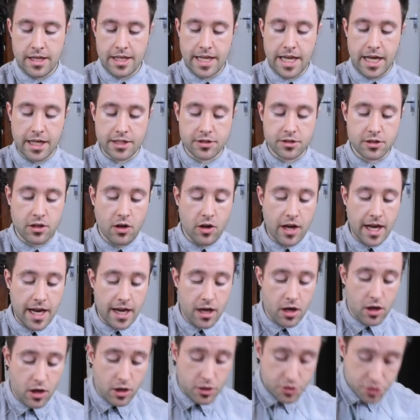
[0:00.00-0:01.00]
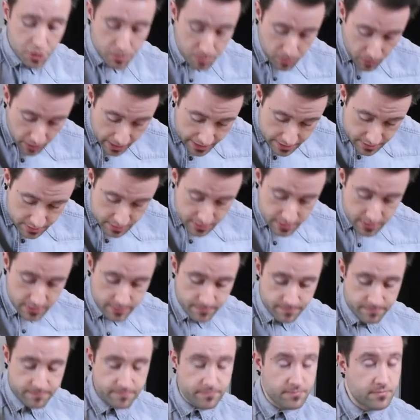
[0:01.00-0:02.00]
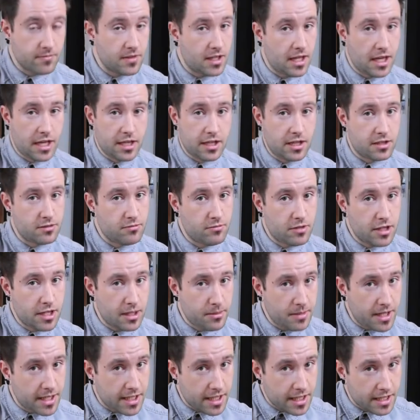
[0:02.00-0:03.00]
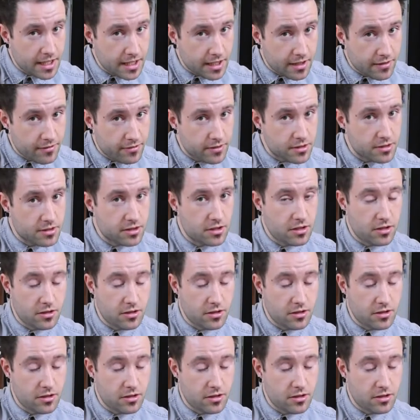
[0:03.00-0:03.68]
Now, it's not how hard you press, that doesn't really make any difference at